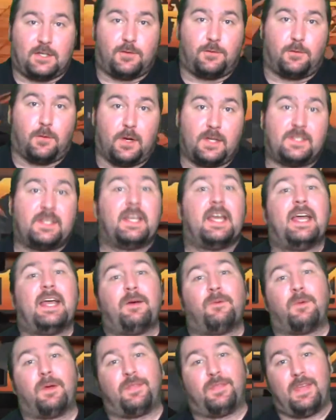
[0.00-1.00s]
foot,
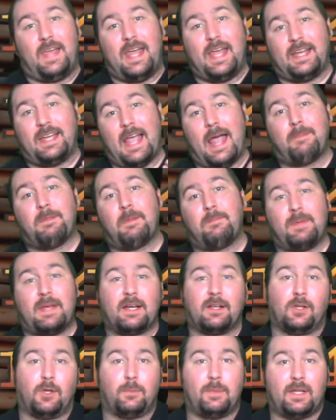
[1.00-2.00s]
with a cabinet being a
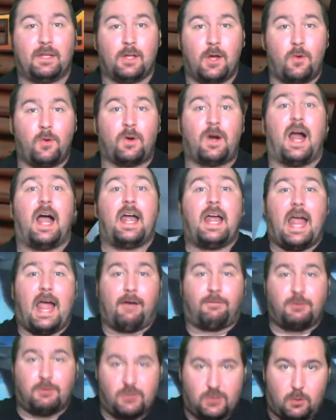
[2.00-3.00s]
little bit lower, I
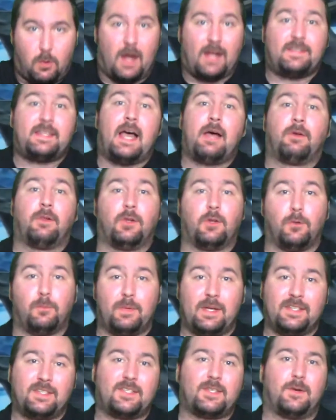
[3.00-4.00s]
have to squat down a little
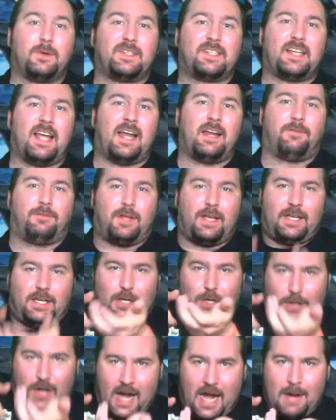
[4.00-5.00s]
bit. So it's kind of like
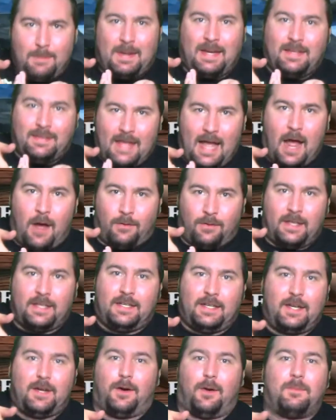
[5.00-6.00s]
you're aiming down,
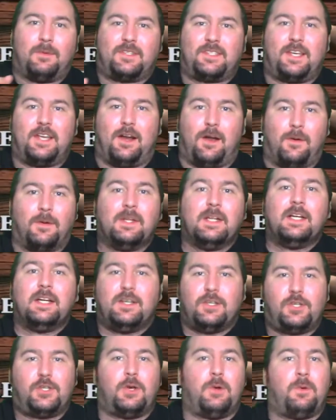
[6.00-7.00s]
like you're almost,
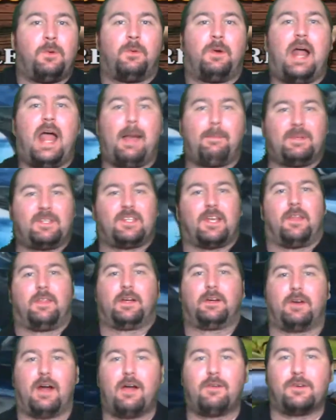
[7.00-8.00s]
shooting rabbits on the
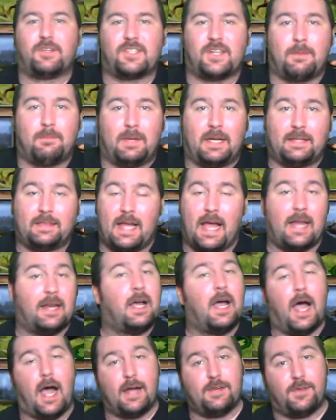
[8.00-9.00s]
ground or something like that.
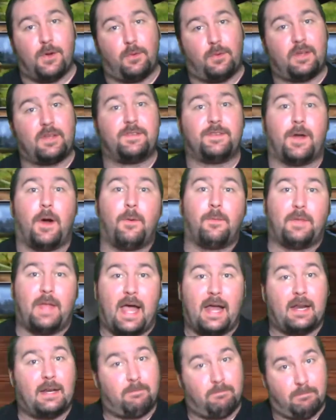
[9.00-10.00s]
I don't condone
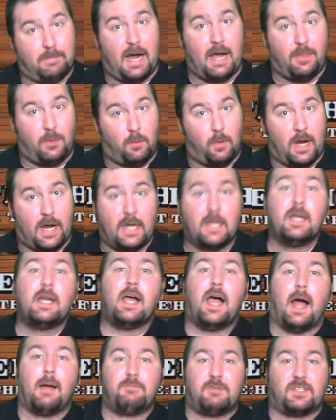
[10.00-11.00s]
that, by the way.
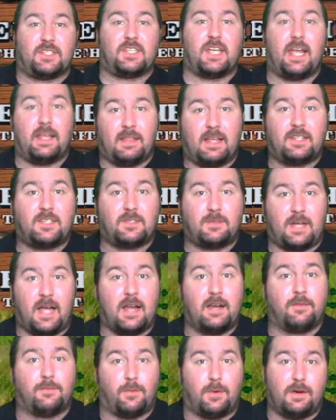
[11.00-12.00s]
I'm just saying that's
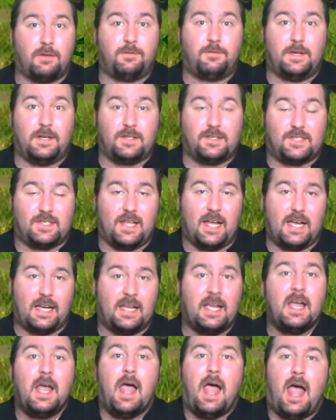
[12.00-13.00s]
kind of what it feels like.
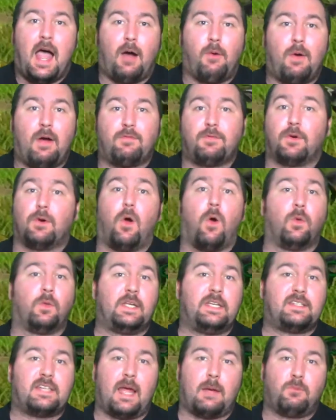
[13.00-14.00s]
However,
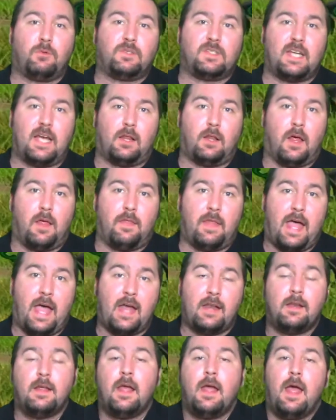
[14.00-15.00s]
only time will tell on
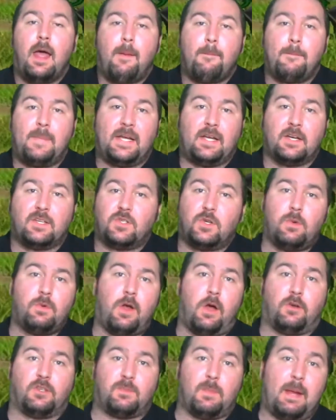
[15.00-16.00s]
that, because who
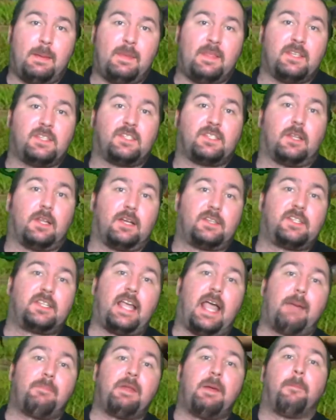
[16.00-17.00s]
knows, maybe this deluxe
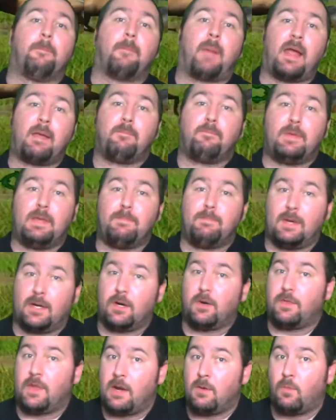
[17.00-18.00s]
cabinet might be
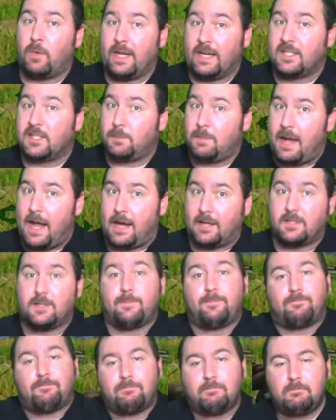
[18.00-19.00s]
bigger than we expect.
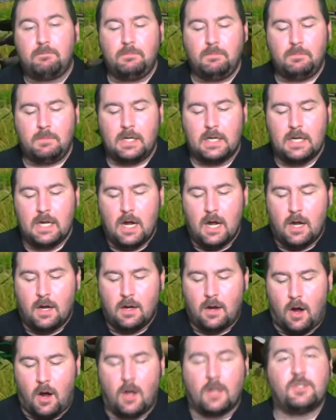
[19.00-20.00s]

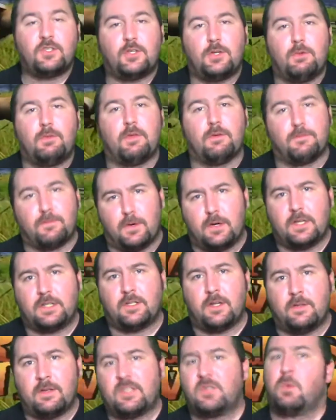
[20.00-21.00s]
On to the verdict
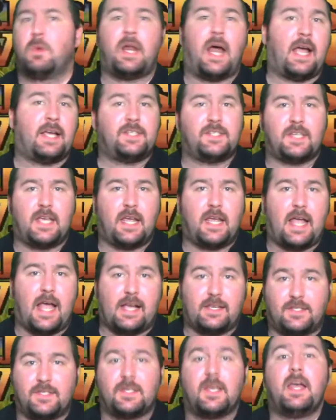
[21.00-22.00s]
on this one, I say
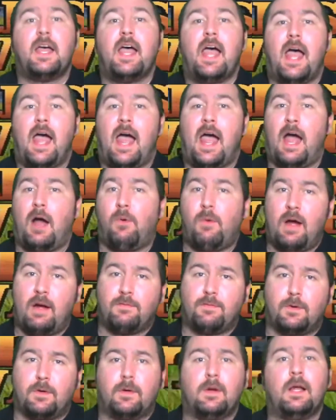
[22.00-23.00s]
yes.
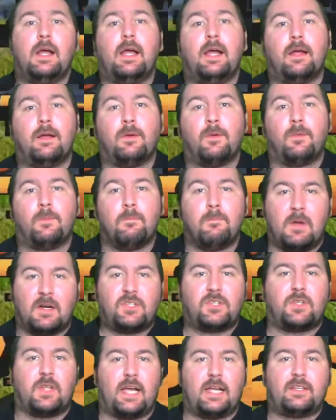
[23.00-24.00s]
However,
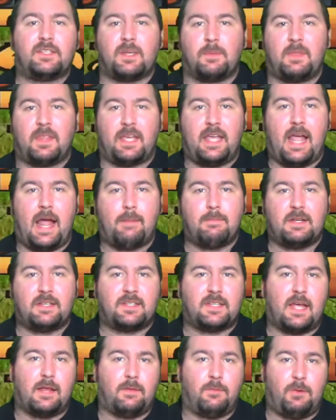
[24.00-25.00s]
much like some of the cabinets
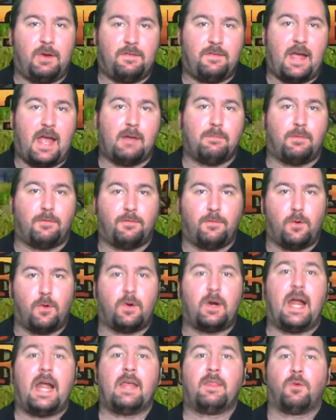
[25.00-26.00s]
that we've had
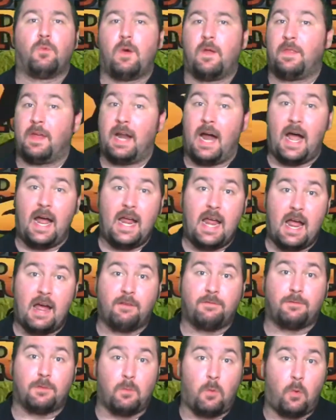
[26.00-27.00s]
before, and the one that I
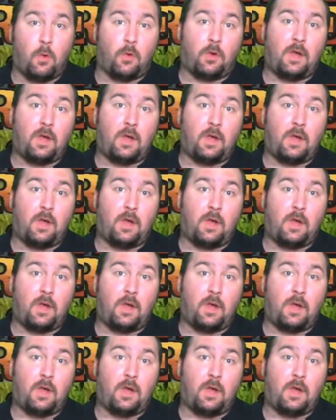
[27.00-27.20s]
have for Mortal